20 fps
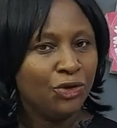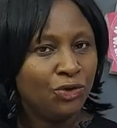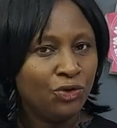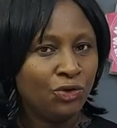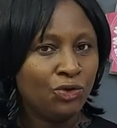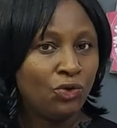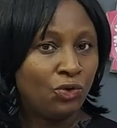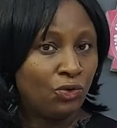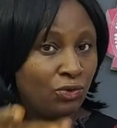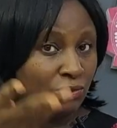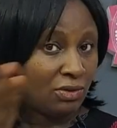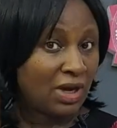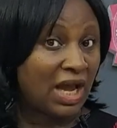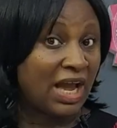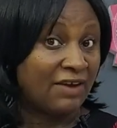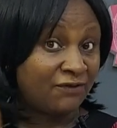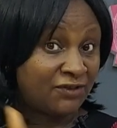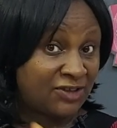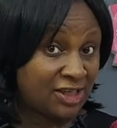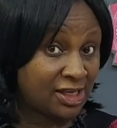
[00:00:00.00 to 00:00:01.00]
You know,
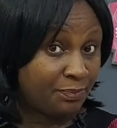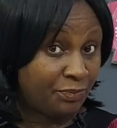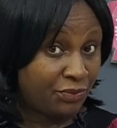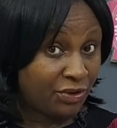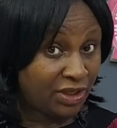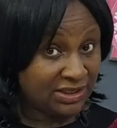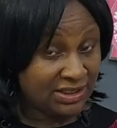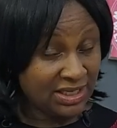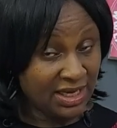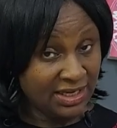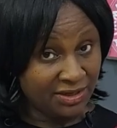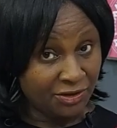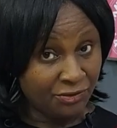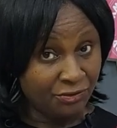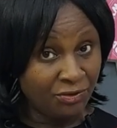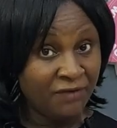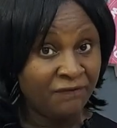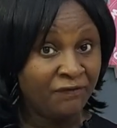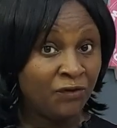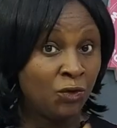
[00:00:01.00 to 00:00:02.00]
I've separated the
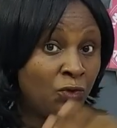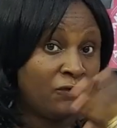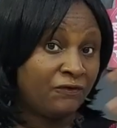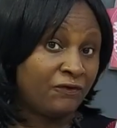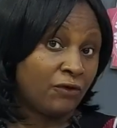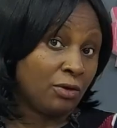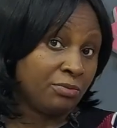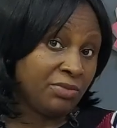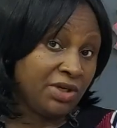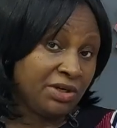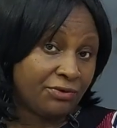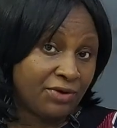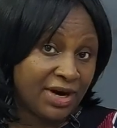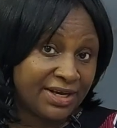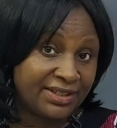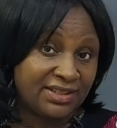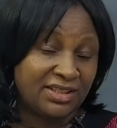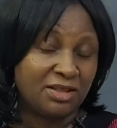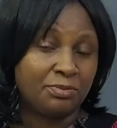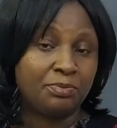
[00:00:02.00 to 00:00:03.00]
review from the
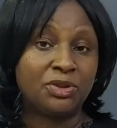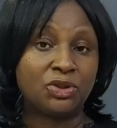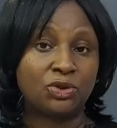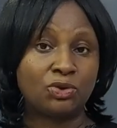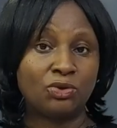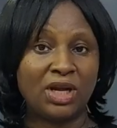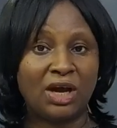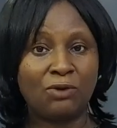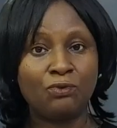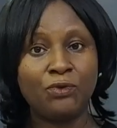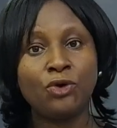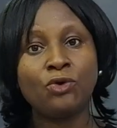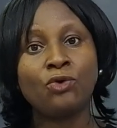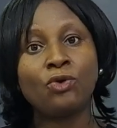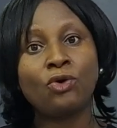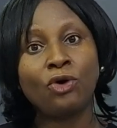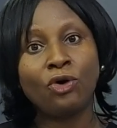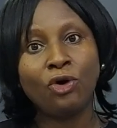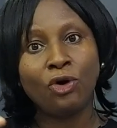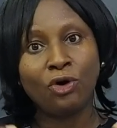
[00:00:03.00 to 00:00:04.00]
recipe so that we
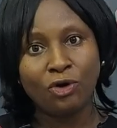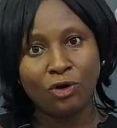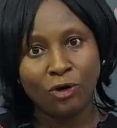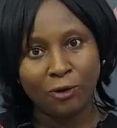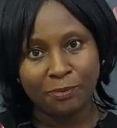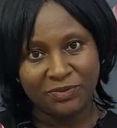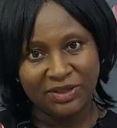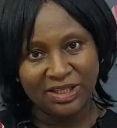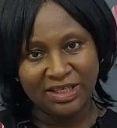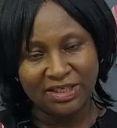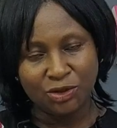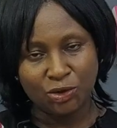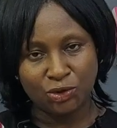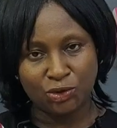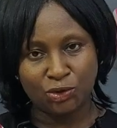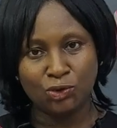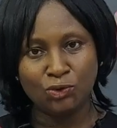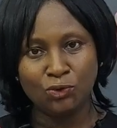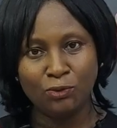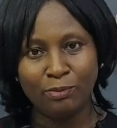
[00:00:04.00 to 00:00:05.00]
don't clog up
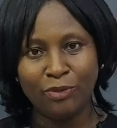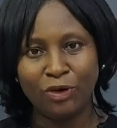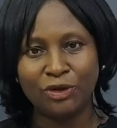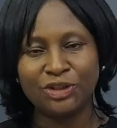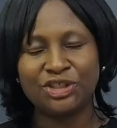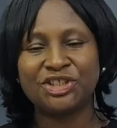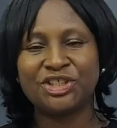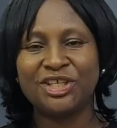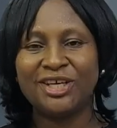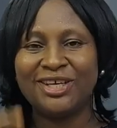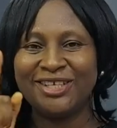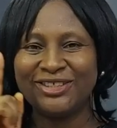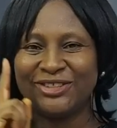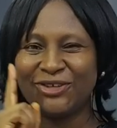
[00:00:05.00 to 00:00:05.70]
things too much.